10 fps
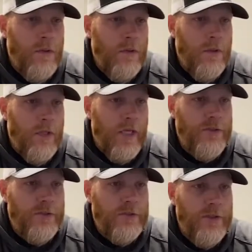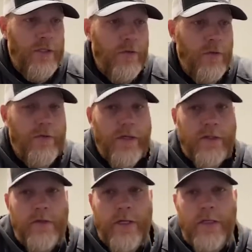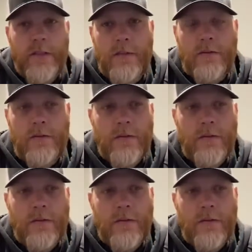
as you can see here, we've had to create a